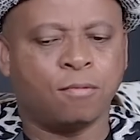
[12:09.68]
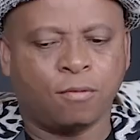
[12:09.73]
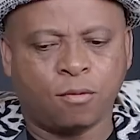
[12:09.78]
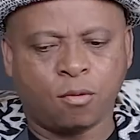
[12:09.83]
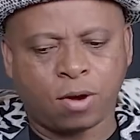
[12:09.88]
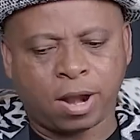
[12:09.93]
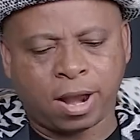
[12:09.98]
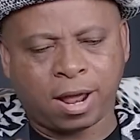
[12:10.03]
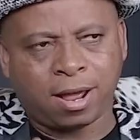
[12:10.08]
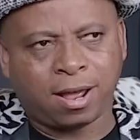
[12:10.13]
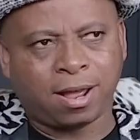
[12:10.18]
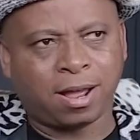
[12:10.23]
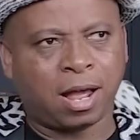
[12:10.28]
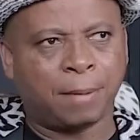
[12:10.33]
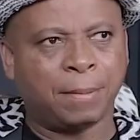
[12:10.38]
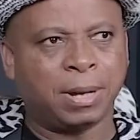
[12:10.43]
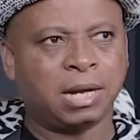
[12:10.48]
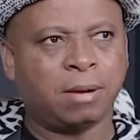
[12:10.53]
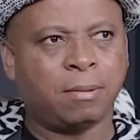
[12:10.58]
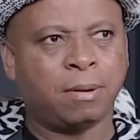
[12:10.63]
Umfula.
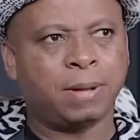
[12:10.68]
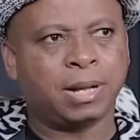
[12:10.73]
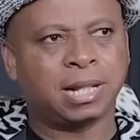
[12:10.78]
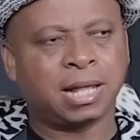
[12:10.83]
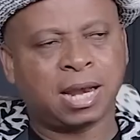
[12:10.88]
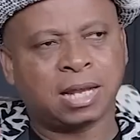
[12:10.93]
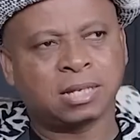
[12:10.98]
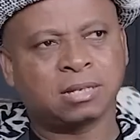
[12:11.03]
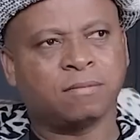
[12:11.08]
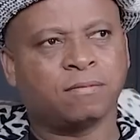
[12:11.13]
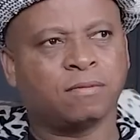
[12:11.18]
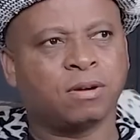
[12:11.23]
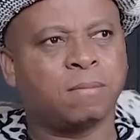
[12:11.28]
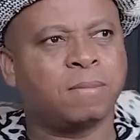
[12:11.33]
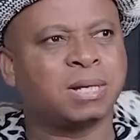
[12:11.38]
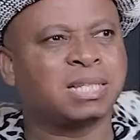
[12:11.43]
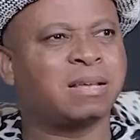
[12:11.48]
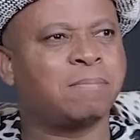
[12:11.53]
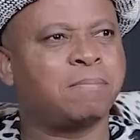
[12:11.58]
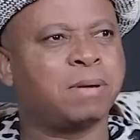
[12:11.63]
Abantu ababehlala zemfuleni
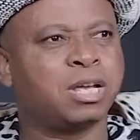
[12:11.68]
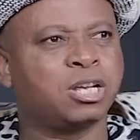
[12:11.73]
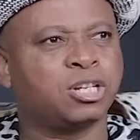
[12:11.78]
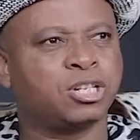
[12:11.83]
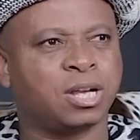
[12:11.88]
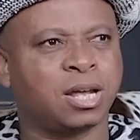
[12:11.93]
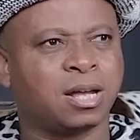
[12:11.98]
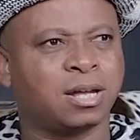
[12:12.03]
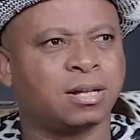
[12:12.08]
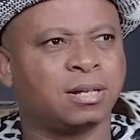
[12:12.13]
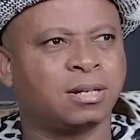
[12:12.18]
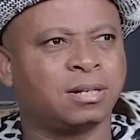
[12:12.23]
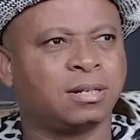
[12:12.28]
basePersia.